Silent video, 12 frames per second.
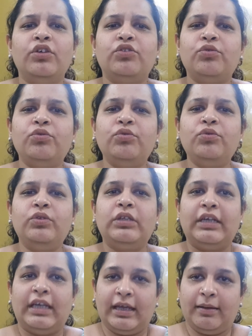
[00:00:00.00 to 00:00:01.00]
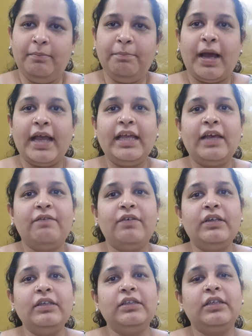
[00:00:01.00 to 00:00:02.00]
to the name by
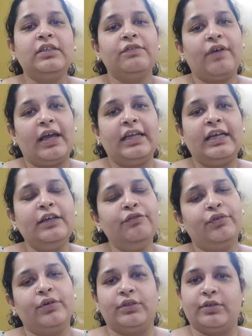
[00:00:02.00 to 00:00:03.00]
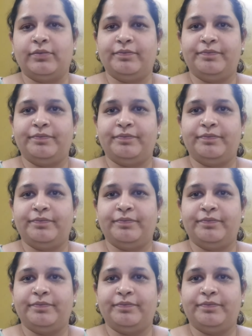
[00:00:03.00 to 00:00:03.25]
giving the defining it further.